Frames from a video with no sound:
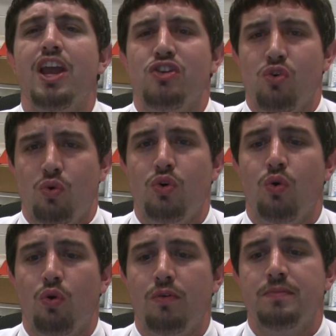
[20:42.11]
your
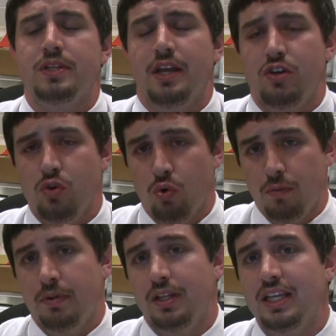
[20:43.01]
norms and
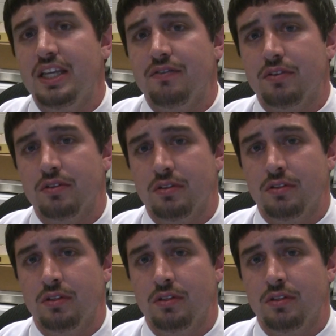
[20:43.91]
your beliefs.